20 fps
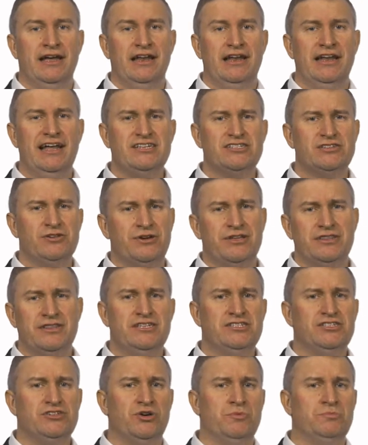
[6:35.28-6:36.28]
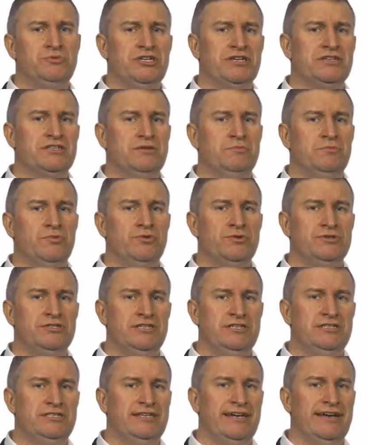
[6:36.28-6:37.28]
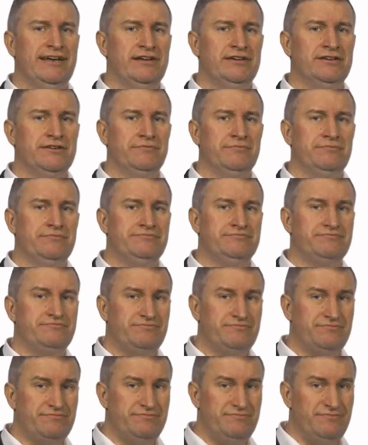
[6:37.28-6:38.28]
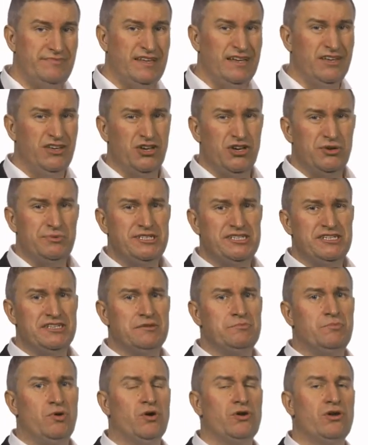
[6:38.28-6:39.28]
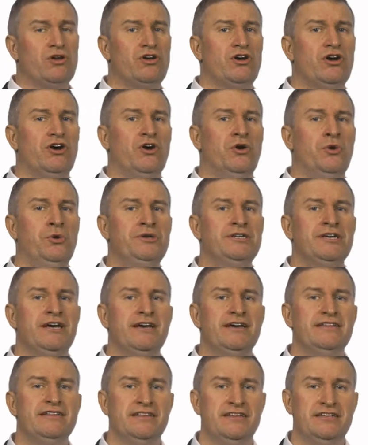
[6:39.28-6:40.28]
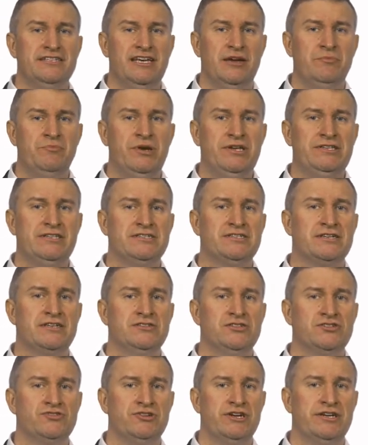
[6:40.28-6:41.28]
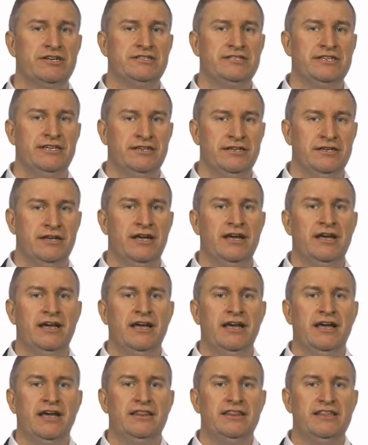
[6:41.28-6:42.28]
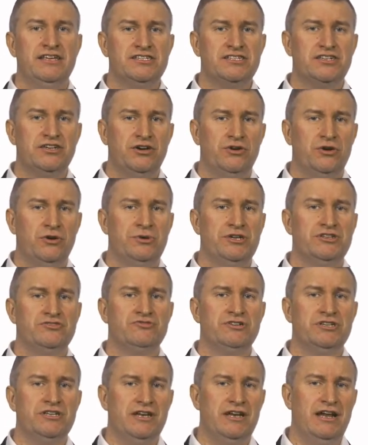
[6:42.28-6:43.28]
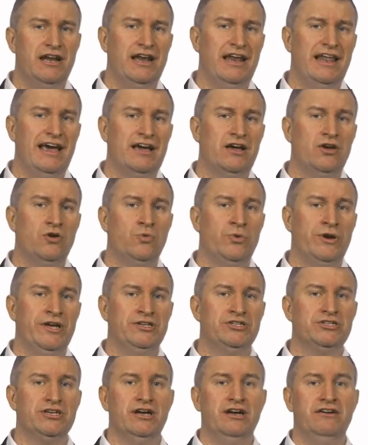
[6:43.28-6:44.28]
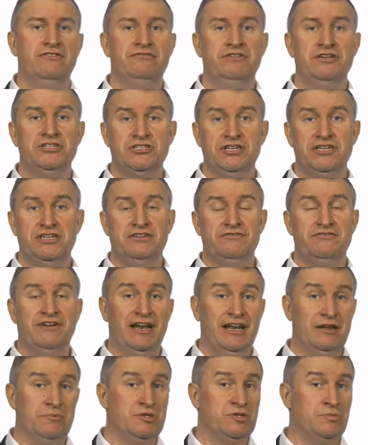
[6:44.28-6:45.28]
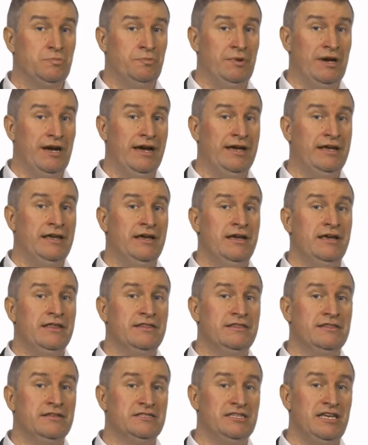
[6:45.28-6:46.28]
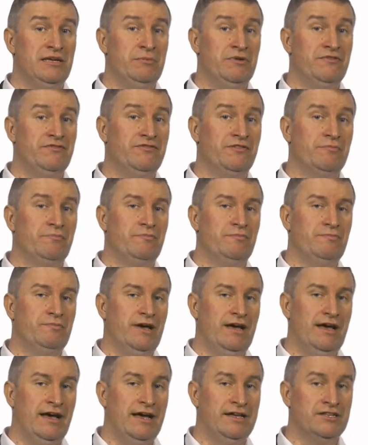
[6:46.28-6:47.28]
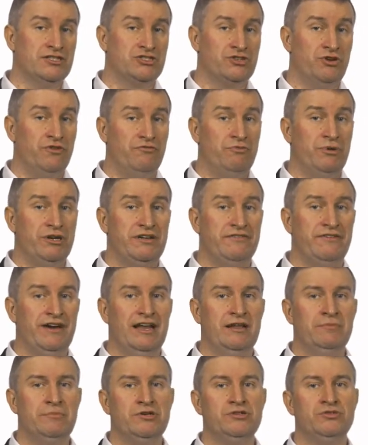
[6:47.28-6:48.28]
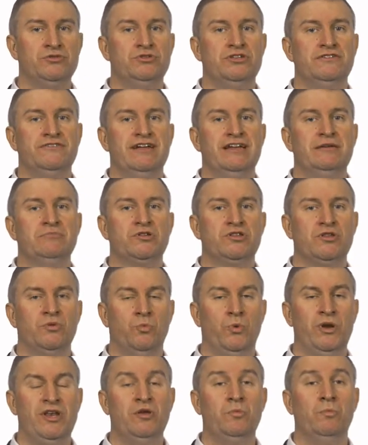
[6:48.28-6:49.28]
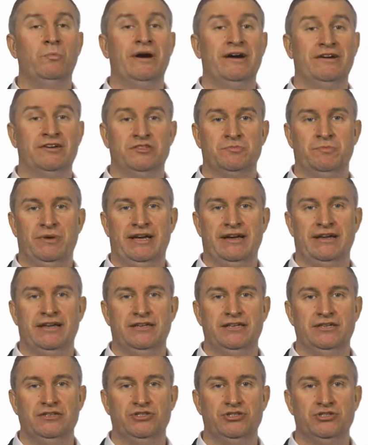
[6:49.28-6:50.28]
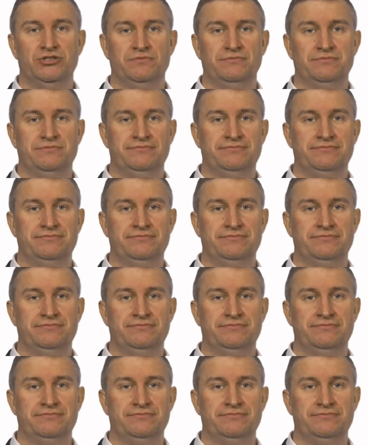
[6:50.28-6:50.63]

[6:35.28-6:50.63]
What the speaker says: Let's look at this object in more detail. Here we see the model code that the template has constructed. This code is written in a language originally developed by the team of software developers who developed the WinBugs package.